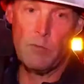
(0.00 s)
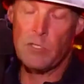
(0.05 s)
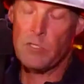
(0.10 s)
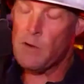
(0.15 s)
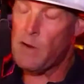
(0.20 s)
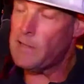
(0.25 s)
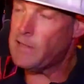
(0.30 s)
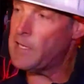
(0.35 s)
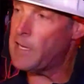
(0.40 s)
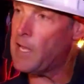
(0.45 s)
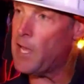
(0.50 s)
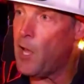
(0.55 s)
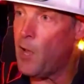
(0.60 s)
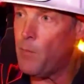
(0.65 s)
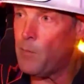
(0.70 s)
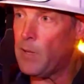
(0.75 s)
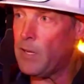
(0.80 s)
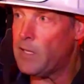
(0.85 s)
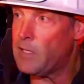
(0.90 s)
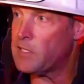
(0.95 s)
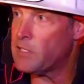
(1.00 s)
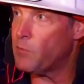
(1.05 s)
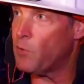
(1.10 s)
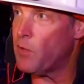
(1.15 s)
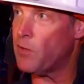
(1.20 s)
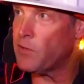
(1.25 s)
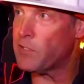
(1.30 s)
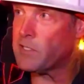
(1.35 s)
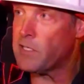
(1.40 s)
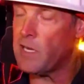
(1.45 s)
was great that he helped, but it's one of
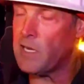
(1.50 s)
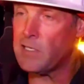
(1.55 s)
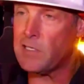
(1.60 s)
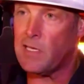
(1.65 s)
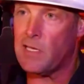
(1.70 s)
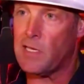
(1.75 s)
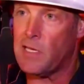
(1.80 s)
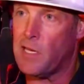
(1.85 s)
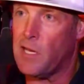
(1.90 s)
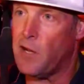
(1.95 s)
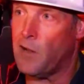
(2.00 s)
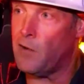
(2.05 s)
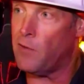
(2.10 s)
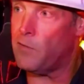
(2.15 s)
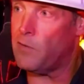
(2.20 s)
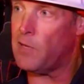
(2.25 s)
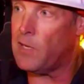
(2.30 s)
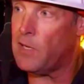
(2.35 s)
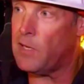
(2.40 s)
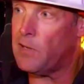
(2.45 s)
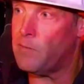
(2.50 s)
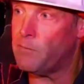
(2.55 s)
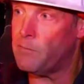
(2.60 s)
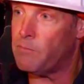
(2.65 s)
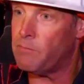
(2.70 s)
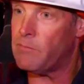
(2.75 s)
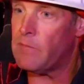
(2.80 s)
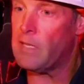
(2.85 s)
those things that, you know, um,